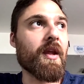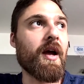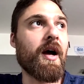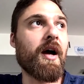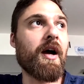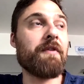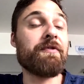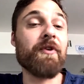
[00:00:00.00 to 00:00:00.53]

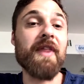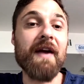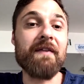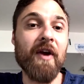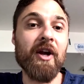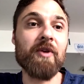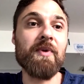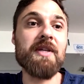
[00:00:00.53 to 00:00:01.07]
for that
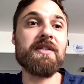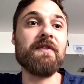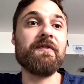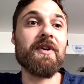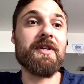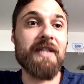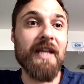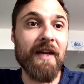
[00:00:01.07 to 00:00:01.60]
very reason,
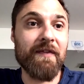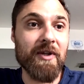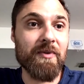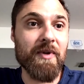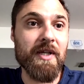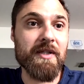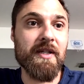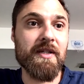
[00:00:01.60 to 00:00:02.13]
for safety
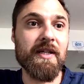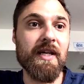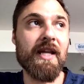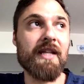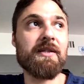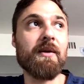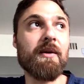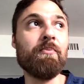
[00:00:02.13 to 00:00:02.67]
reasons.
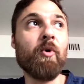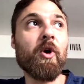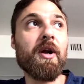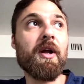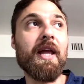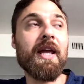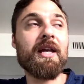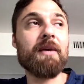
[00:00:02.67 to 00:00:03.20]
It
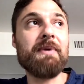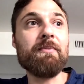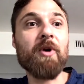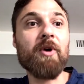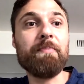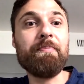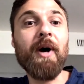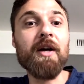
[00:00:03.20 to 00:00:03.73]
could be
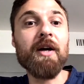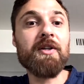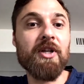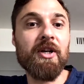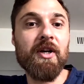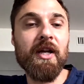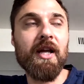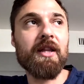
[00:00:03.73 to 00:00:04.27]
more
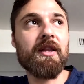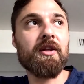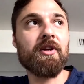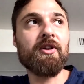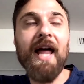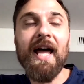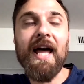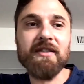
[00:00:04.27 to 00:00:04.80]
punctured,
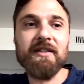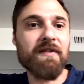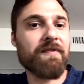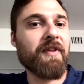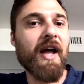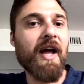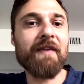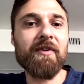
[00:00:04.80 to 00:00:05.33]
glass doesn't fly